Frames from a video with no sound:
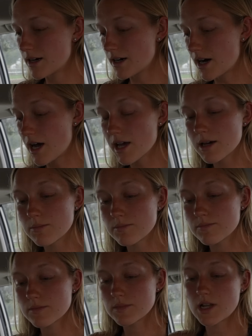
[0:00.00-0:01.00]
I
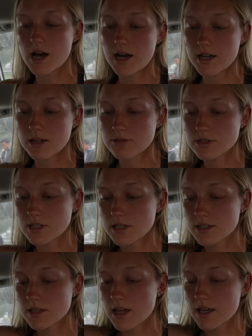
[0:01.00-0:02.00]
am not
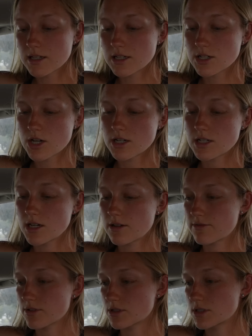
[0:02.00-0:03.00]
using the Auntie Shanty
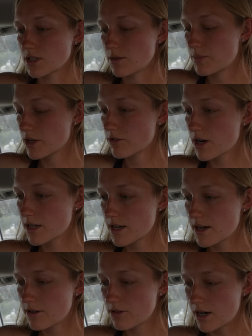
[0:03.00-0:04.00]
for sleeping right
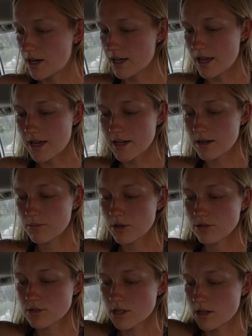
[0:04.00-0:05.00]
now. I am
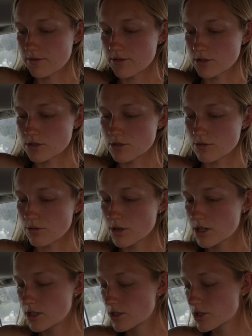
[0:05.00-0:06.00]
using it for
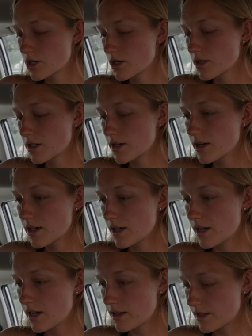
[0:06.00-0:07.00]
storage.
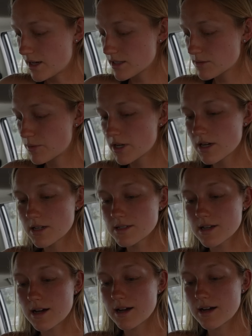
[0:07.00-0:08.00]
And that's
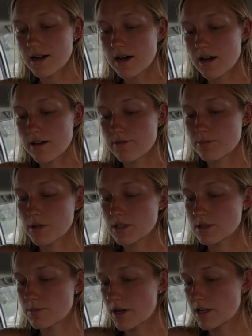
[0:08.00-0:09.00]
because I've been
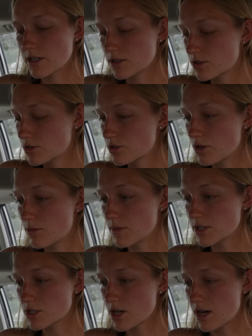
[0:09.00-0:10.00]
spending so
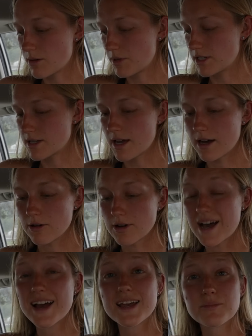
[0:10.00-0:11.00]
much time in
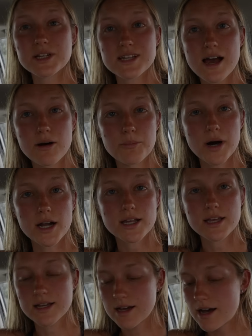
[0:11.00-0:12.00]
town. I am a town
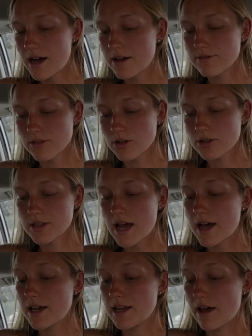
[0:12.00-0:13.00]
body. I've learned
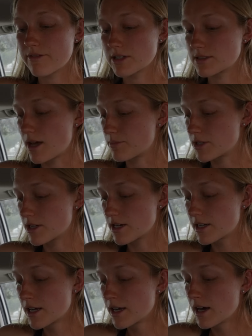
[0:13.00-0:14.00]
that and I've accepted
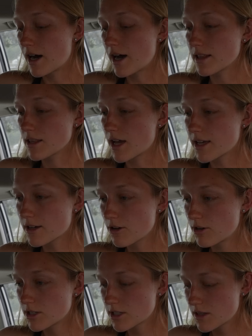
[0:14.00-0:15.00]
it. I like
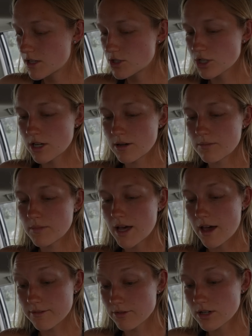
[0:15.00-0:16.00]
going to the gym
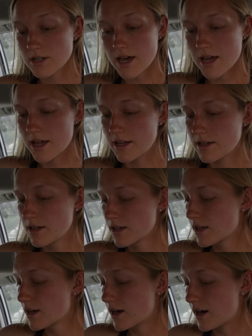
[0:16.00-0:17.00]
every day.
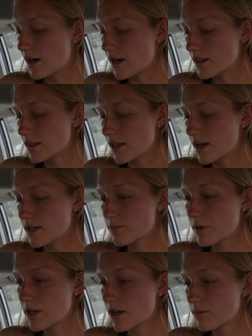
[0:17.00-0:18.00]
I like
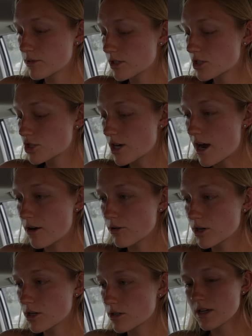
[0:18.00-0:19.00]
being able to
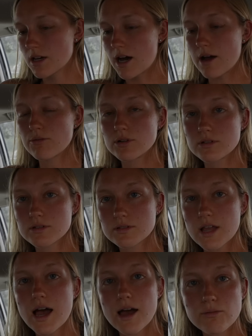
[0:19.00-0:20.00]
shower. I will
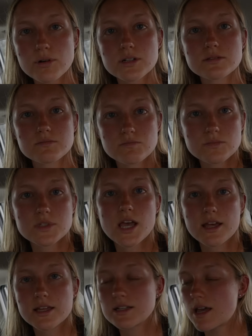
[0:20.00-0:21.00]

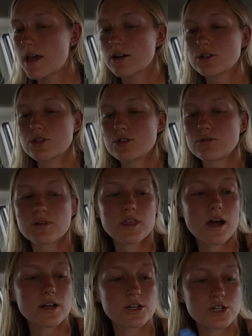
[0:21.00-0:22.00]
take a day or two
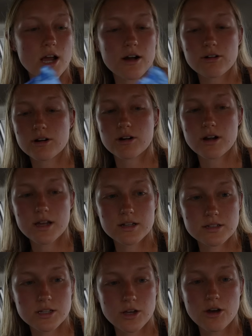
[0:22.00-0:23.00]
without a shower
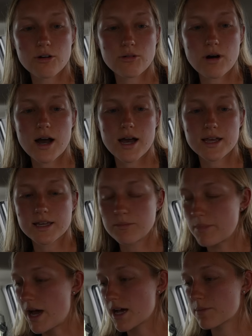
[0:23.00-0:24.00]
to go hike and
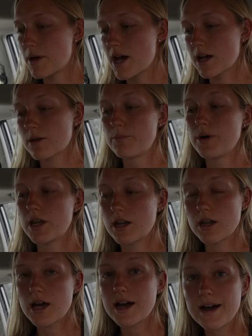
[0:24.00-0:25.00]
backpack, but
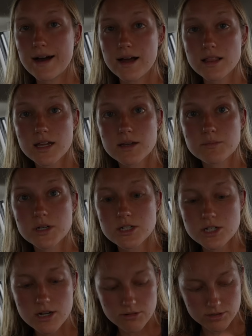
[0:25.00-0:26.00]
I like my
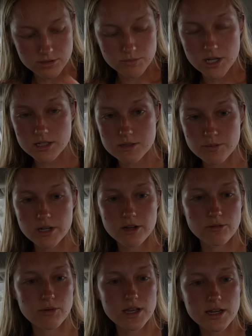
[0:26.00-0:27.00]
showers. I'm not spending
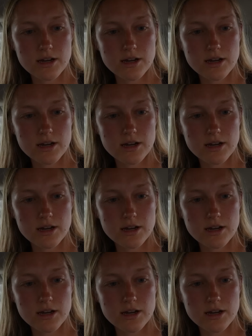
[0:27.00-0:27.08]
a week